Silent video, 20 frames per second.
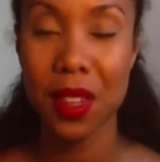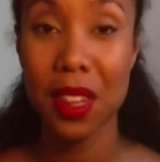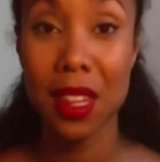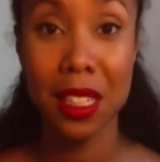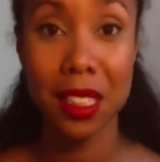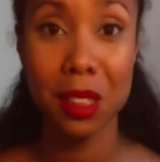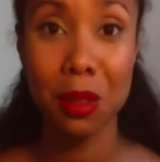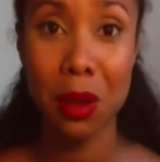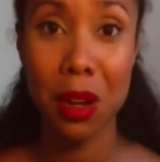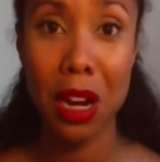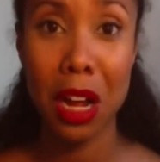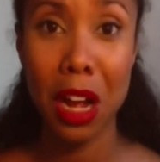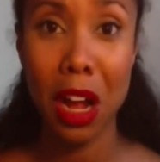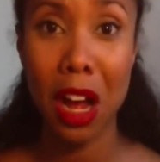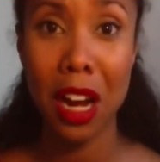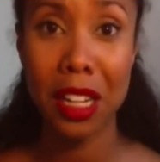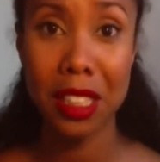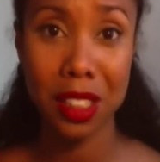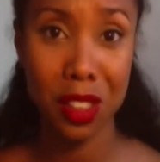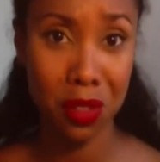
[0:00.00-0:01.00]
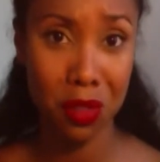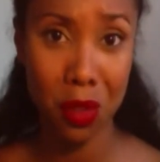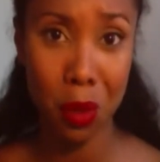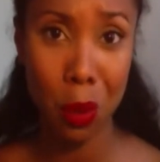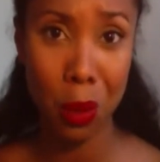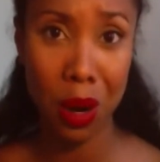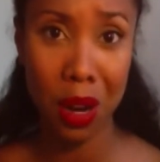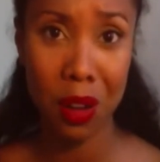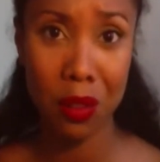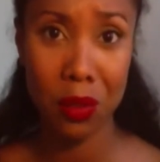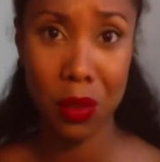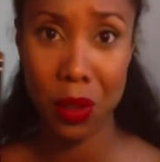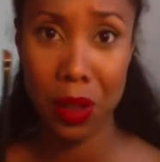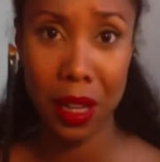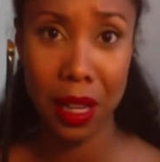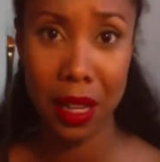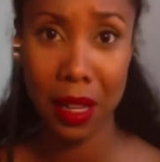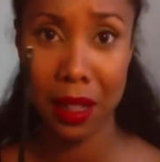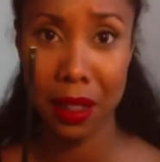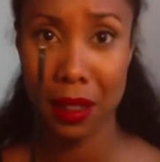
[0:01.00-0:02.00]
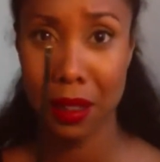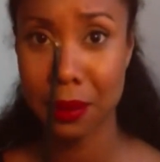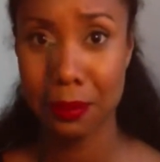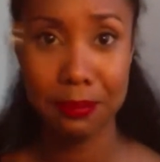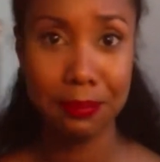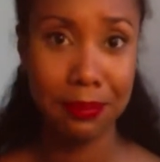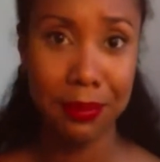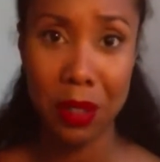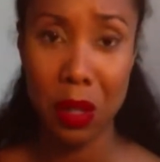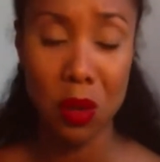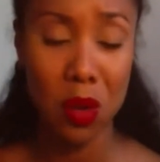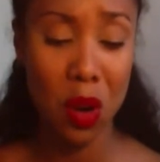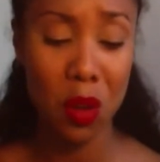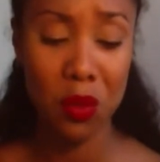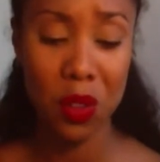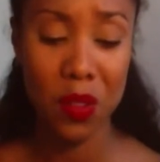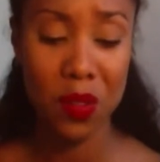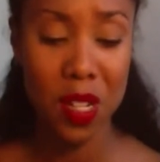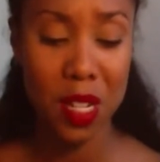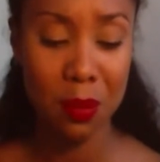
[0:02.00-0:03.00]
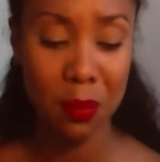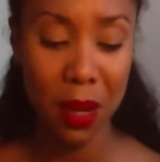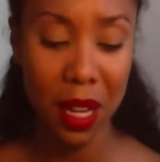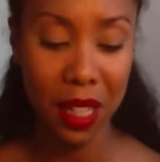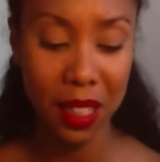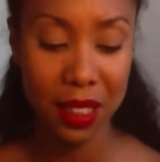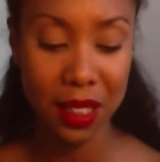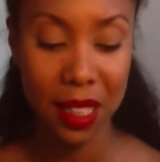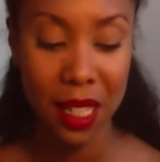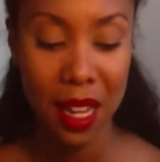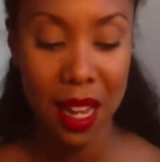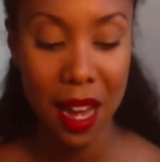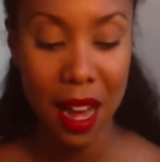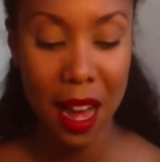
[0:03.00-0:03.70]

This one I got at Sephora for like, I don't know, 15 bucks.